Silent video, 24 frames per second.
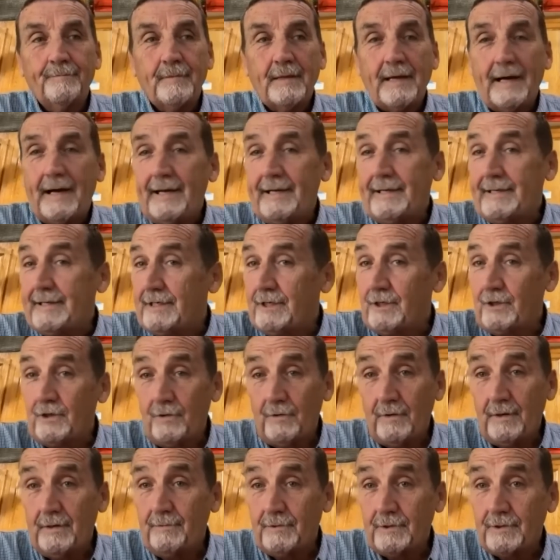I didn't
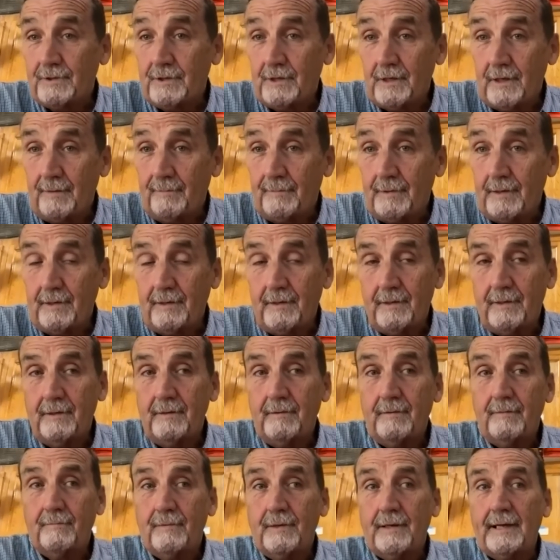know he was coming.
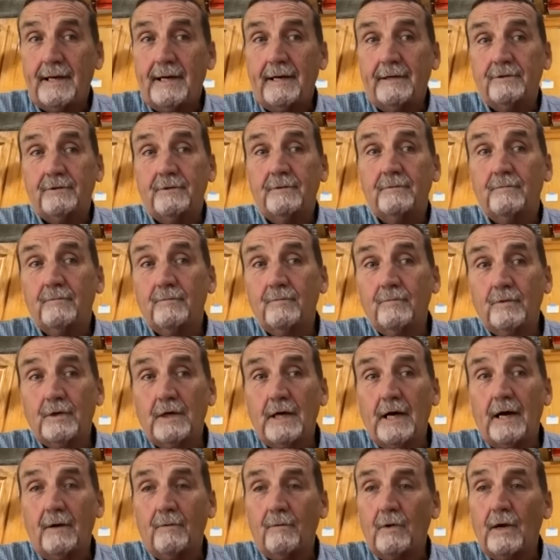But I
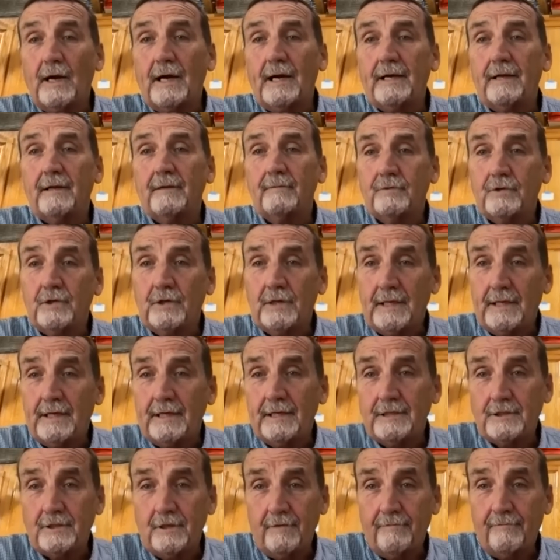got right up to the
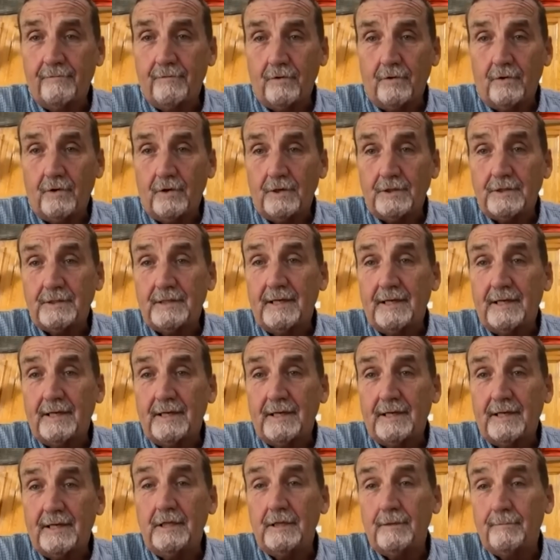edge of the forest and I could
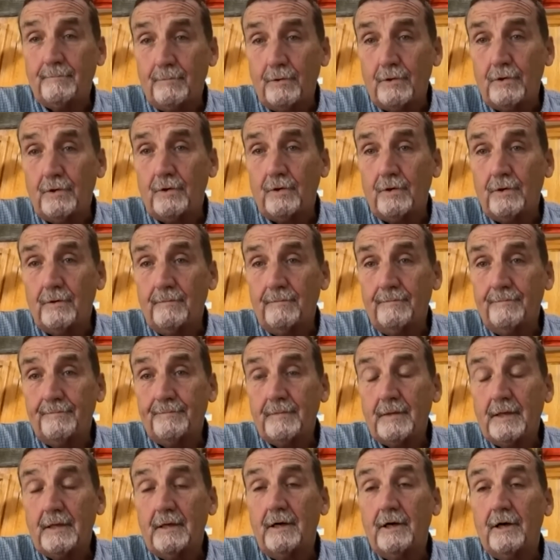see the bird
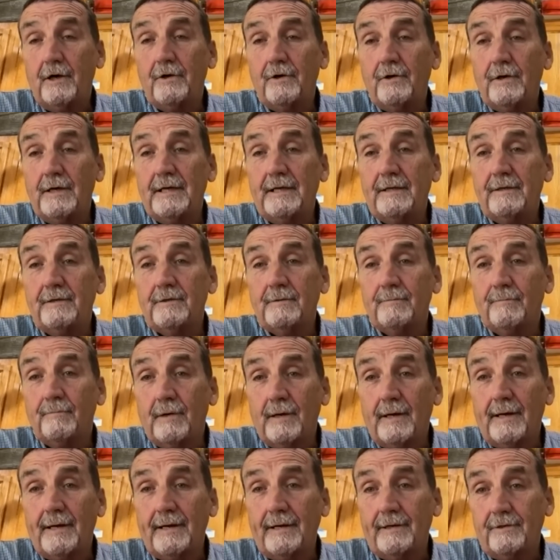underneath some
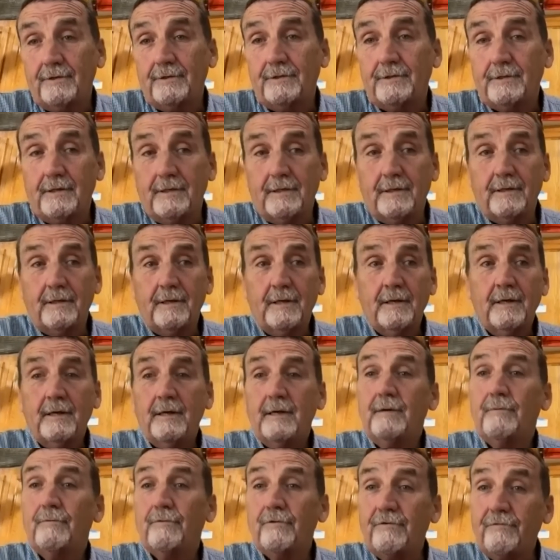briars and
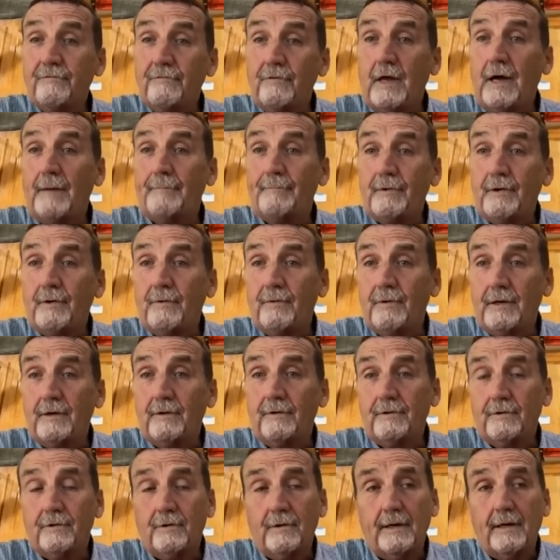it was flopping around
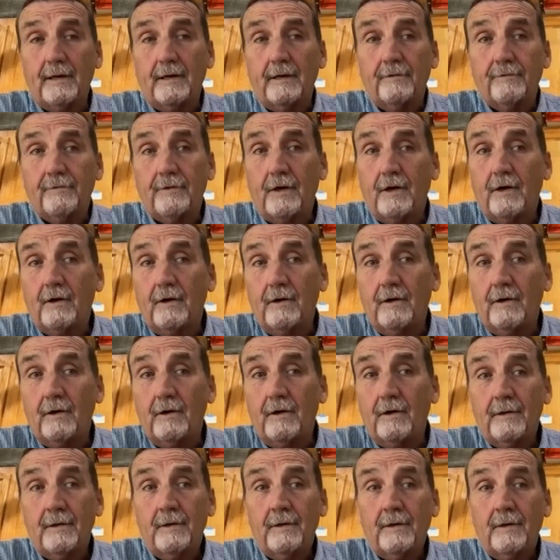on the ground. I thought
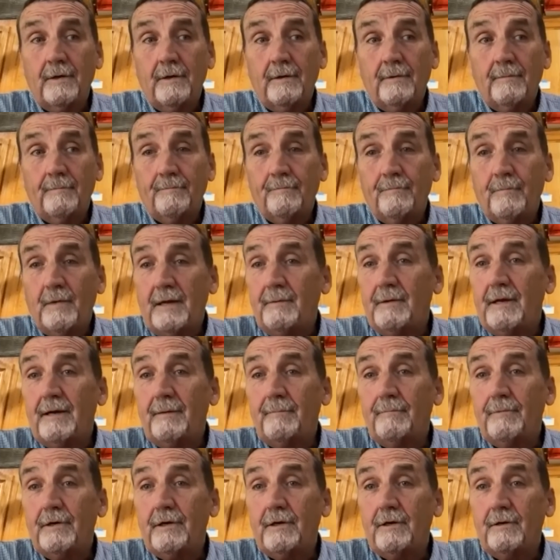maybe I
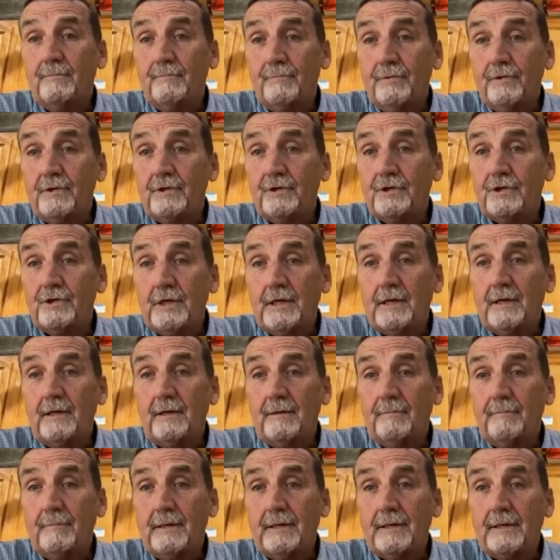better put a shell
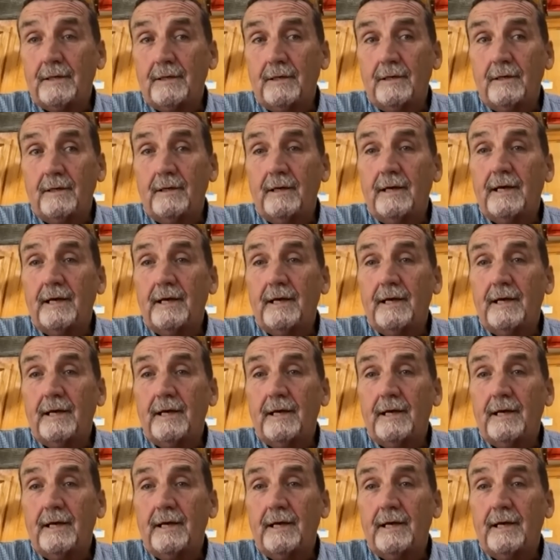in my gun.